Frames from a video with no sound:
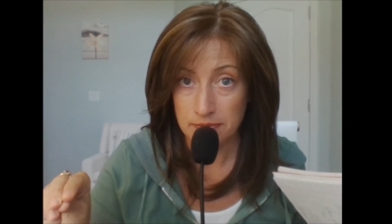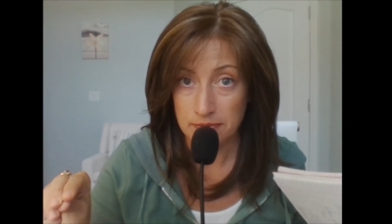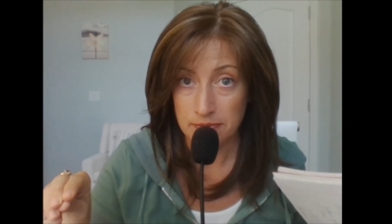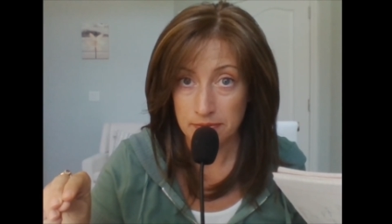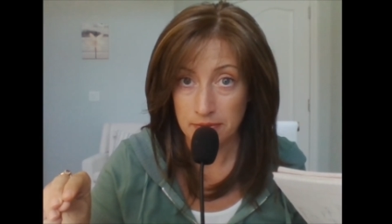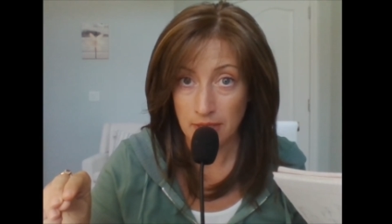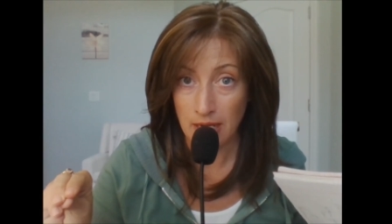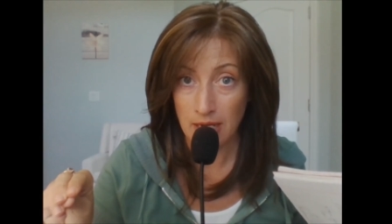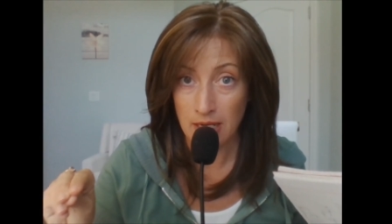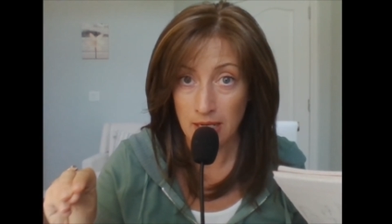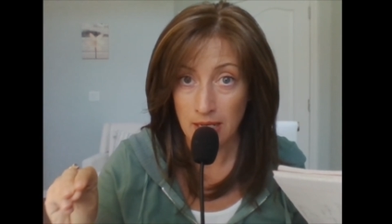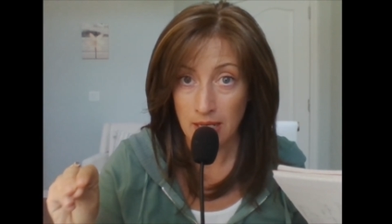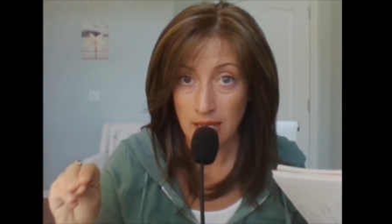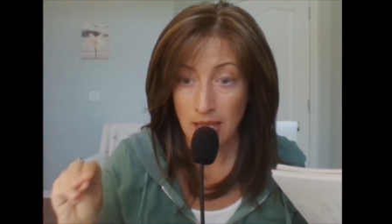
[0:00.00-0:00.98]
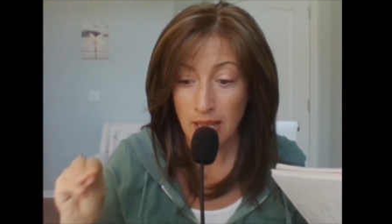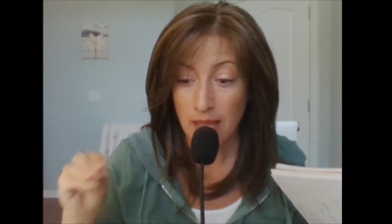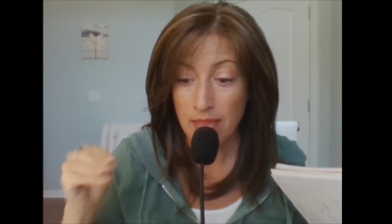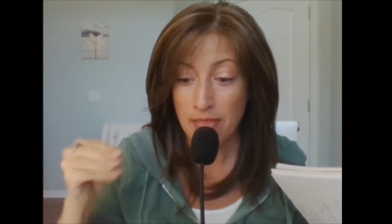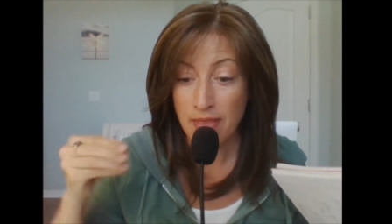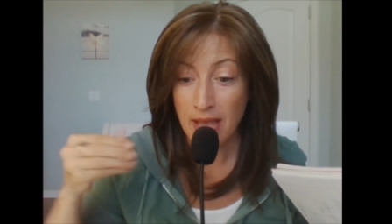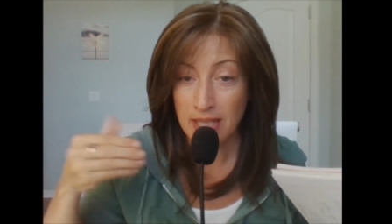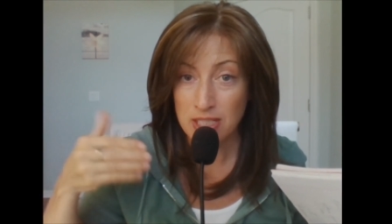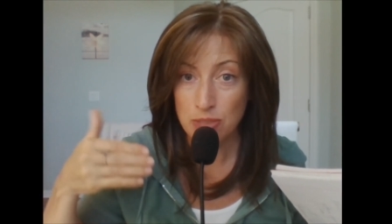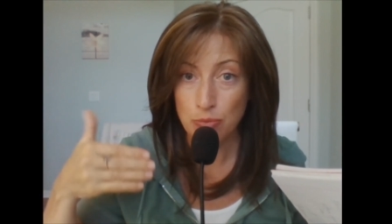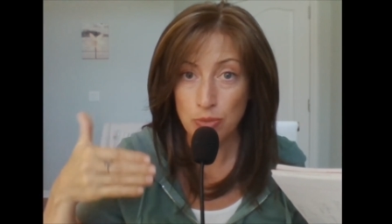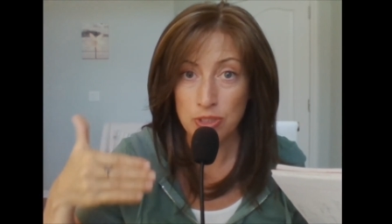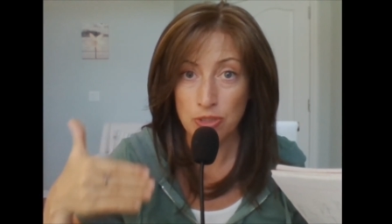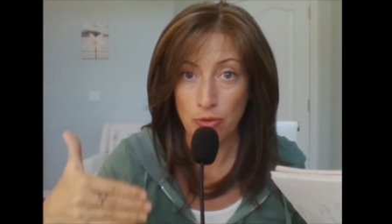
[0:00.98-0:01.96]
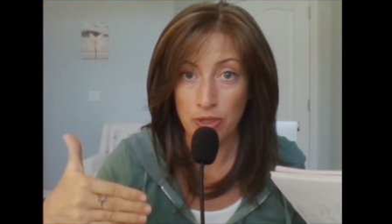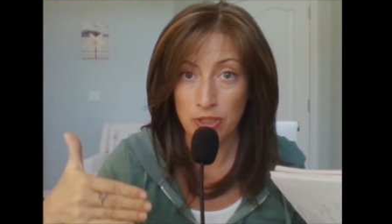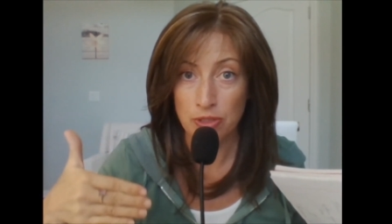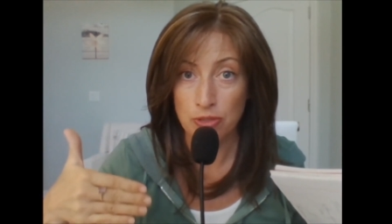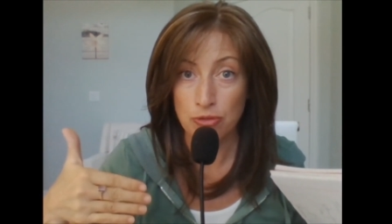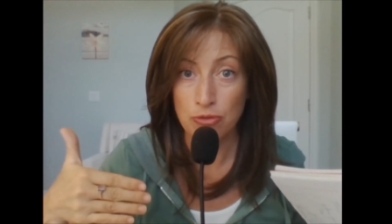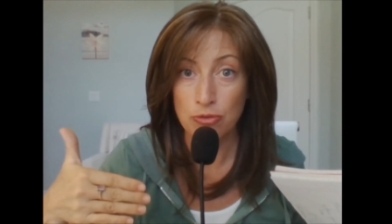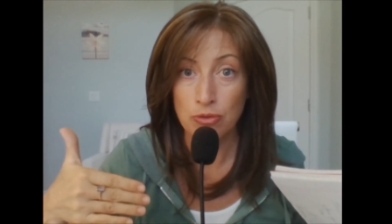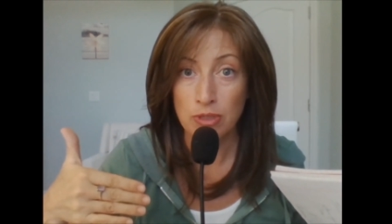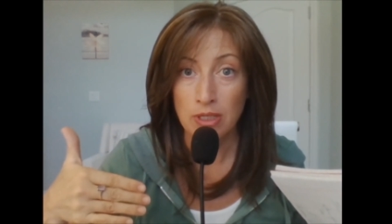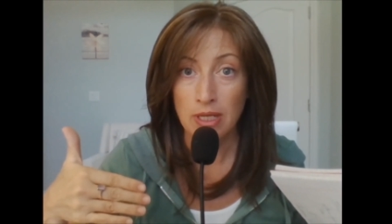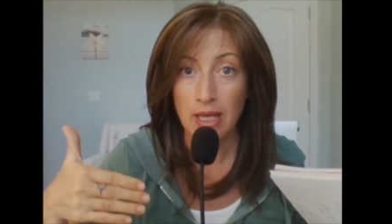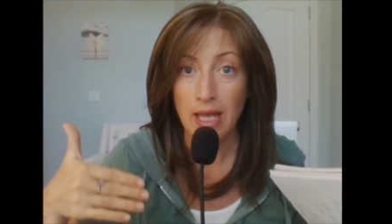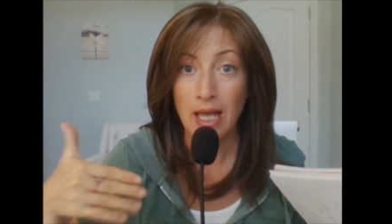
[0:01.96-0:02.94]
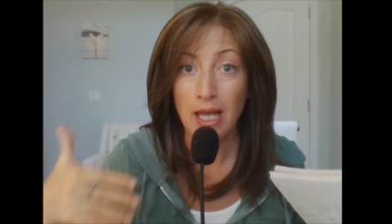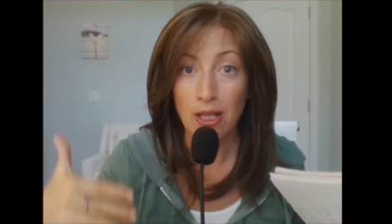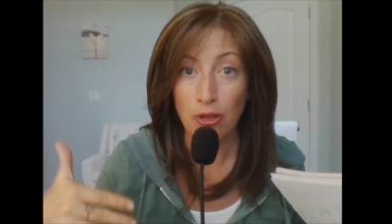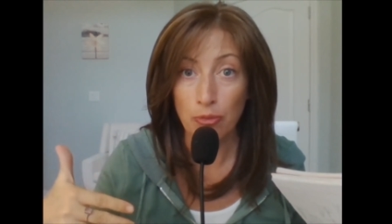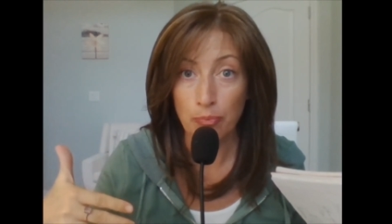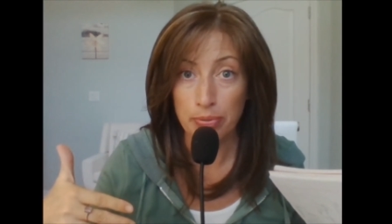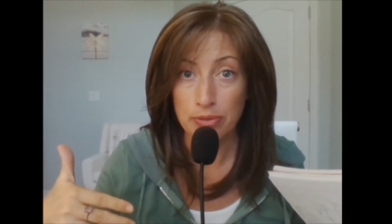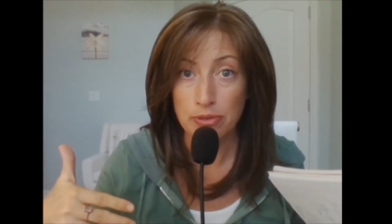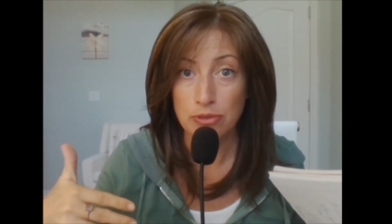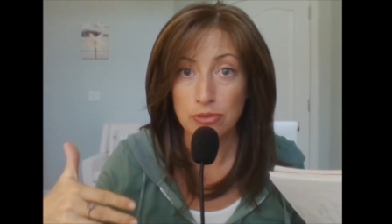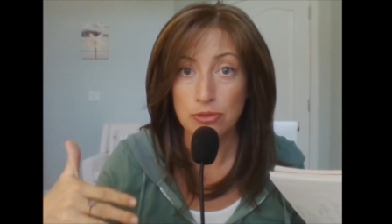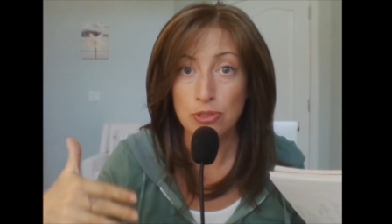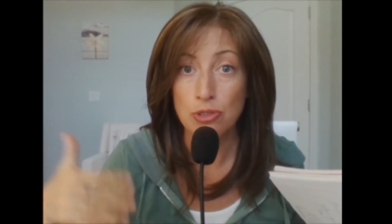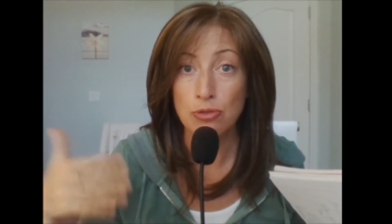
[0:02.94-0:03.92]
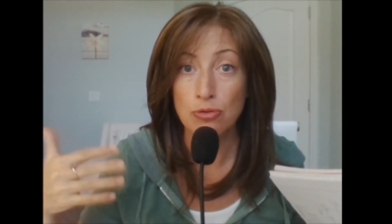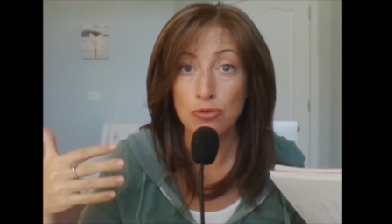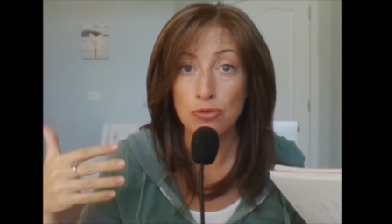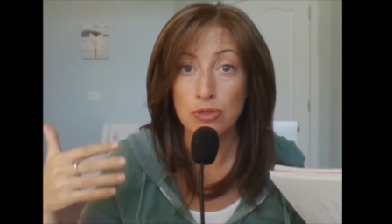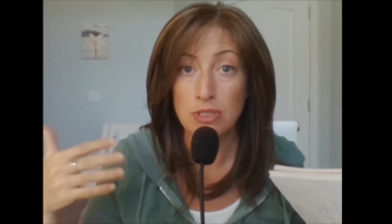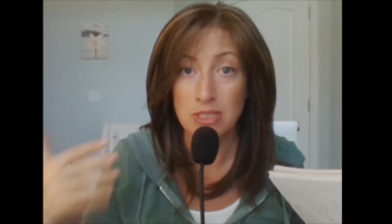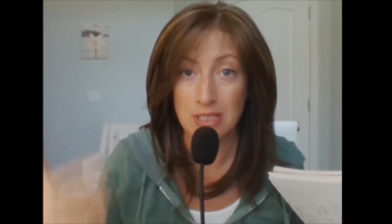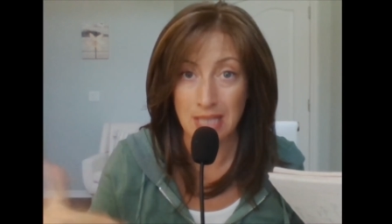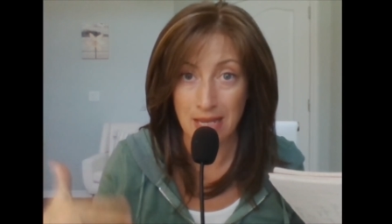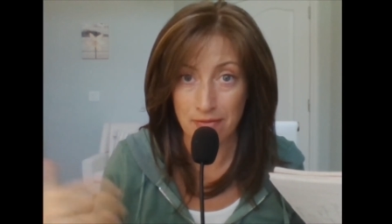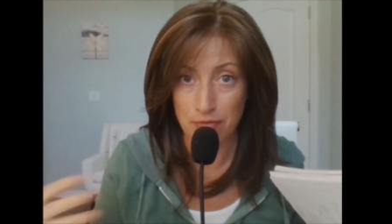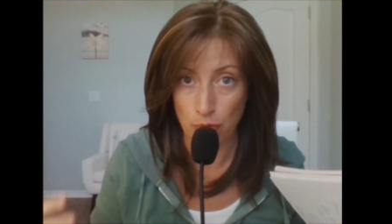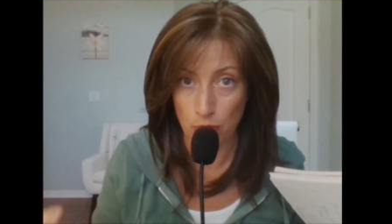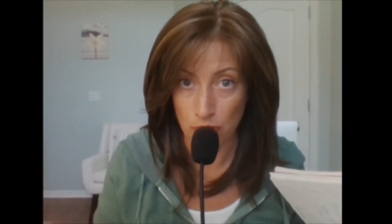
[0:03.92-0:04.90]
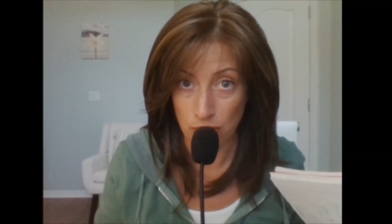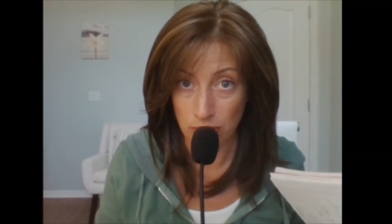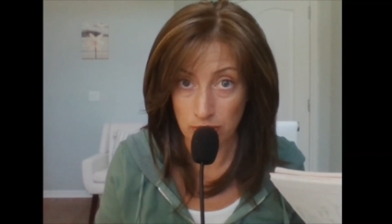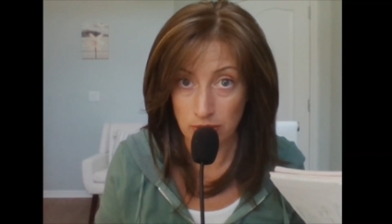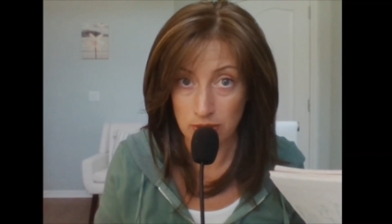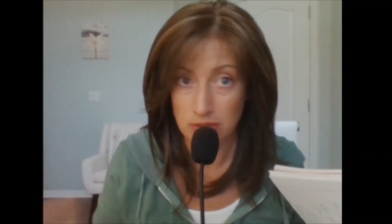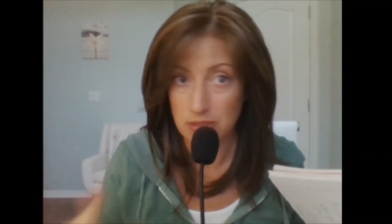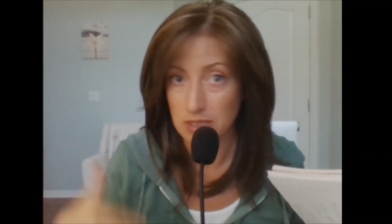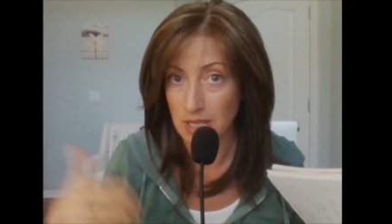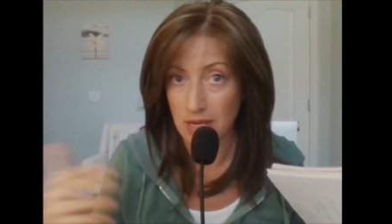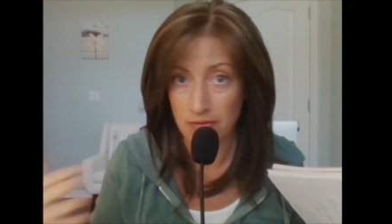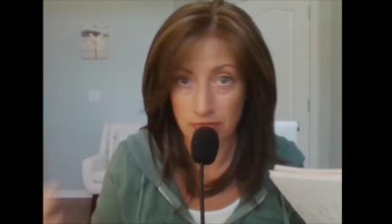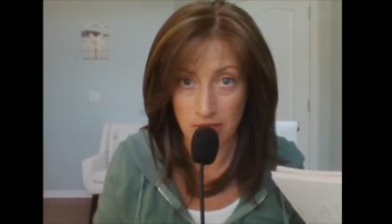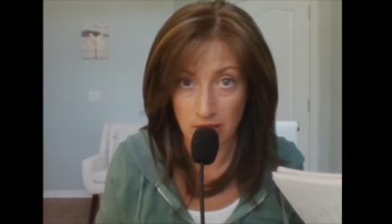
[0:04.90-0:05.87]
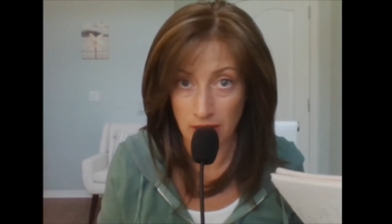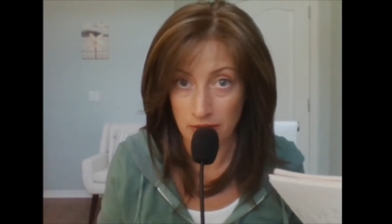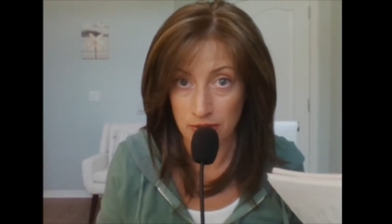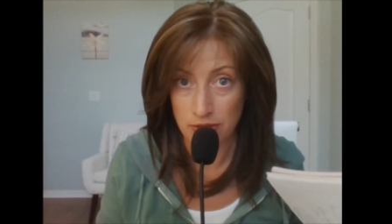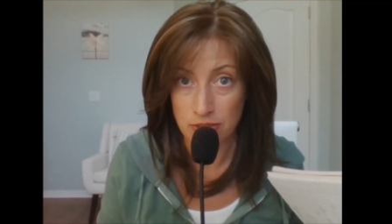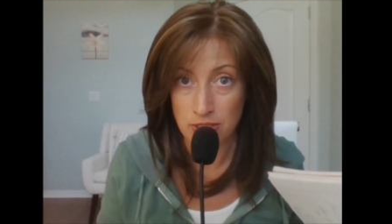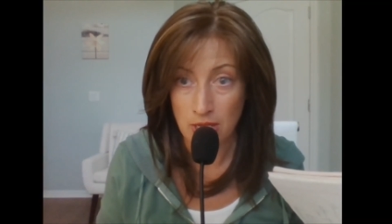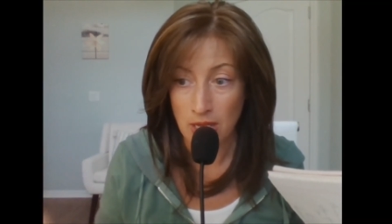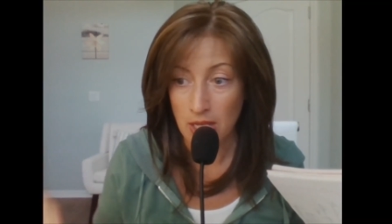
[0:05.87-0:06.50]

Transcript: Okay? That's what's going to help to save the world, save the others.